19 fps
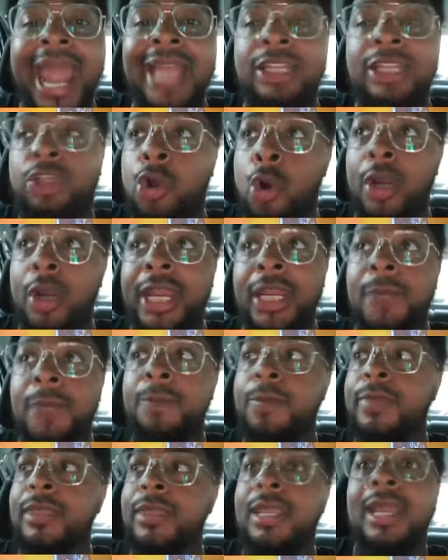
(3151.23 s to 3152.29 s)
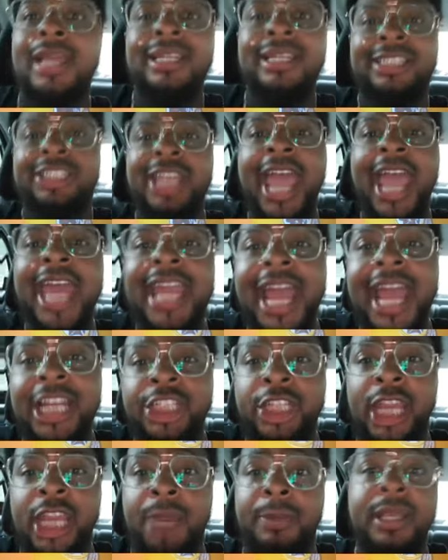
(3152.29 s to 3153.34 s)
doing it, share that
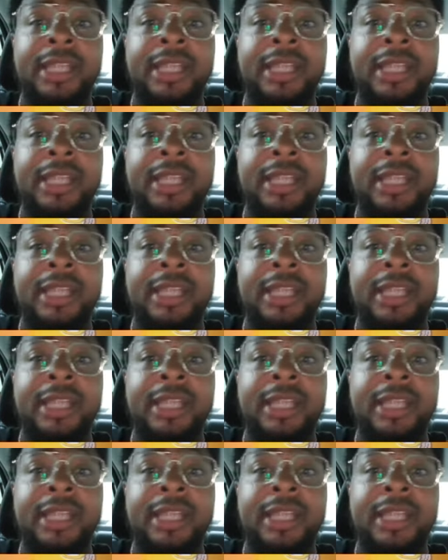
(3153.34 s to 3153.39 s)
shit, because